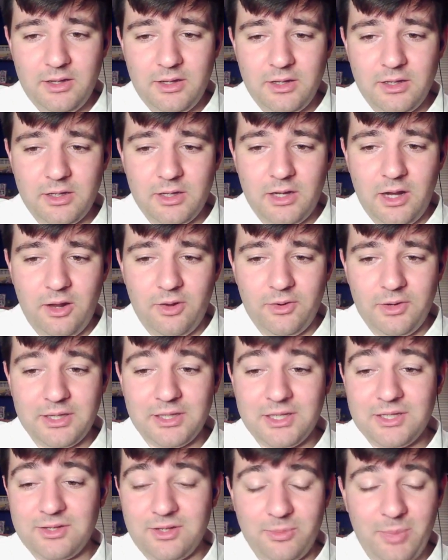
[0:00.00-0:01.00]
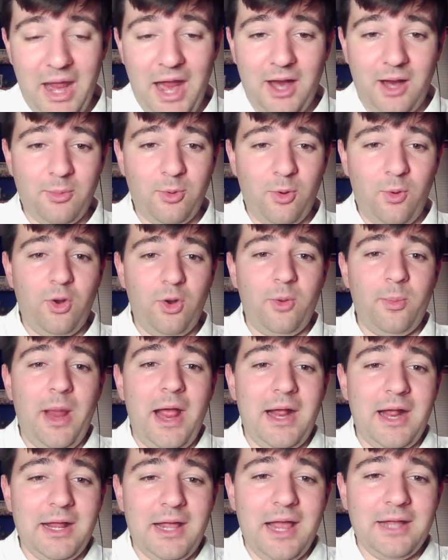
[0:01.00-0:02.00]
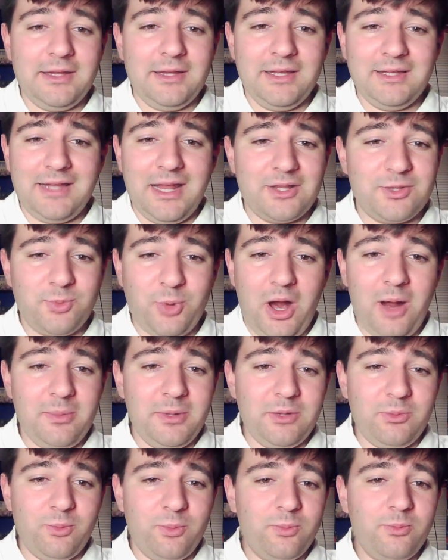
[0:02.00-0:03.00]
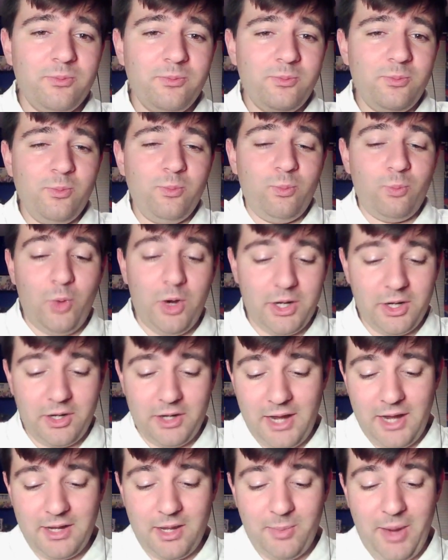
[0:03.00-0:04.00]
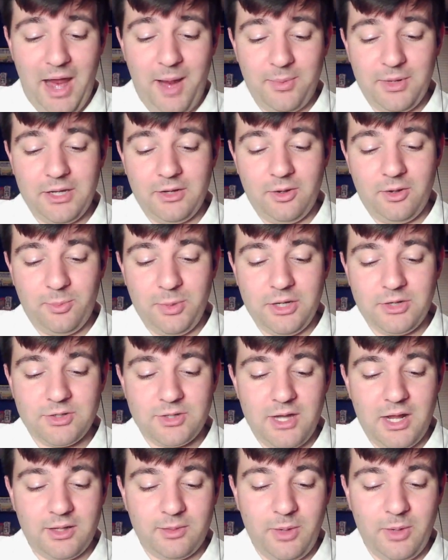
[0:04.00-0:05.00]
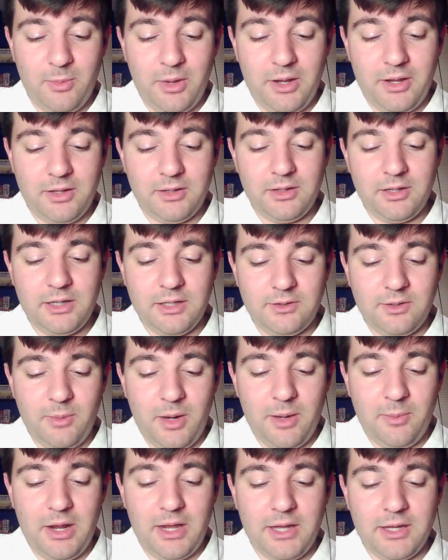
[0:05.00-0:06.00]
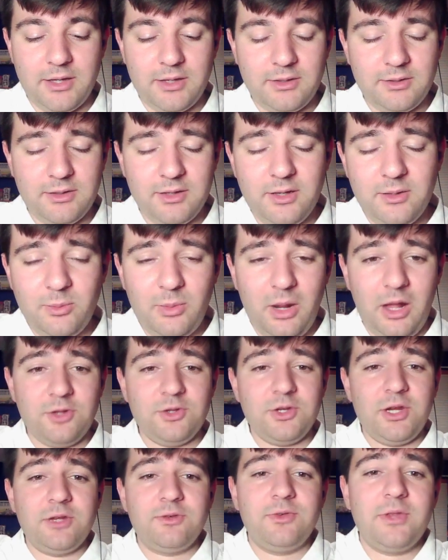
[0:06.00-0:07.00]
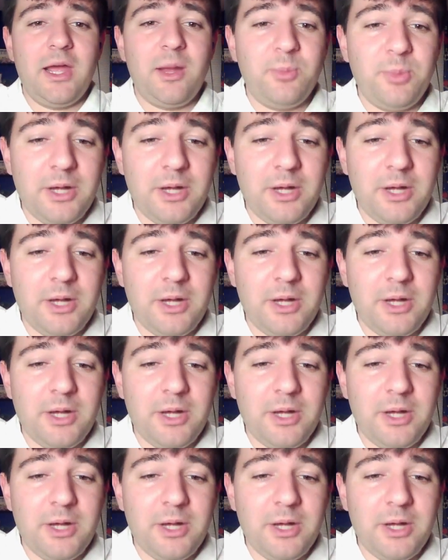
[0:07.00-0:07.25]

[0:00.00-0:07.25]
you know, at least the backup quarterback. I, I think that's probably what could end up happening. Oh, I just knocked my mic, into my mic. Apologize for that.